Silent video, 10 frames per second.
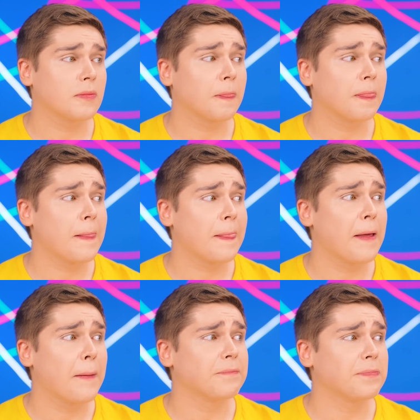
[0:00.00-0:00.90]

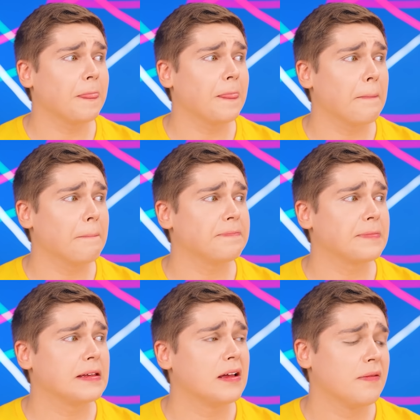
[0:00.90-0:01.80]
Ugh, I want to try
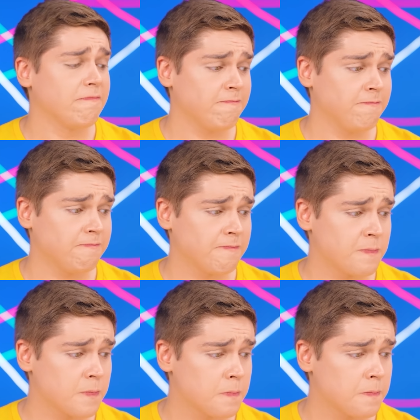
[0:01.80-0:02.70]
pancakes
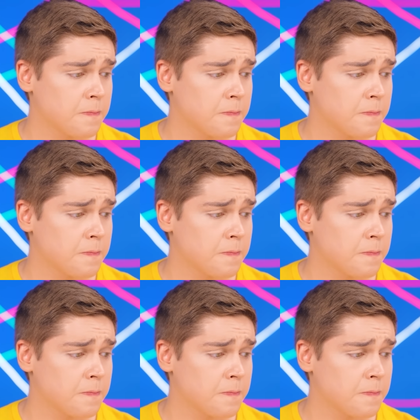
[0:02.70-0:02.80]
too!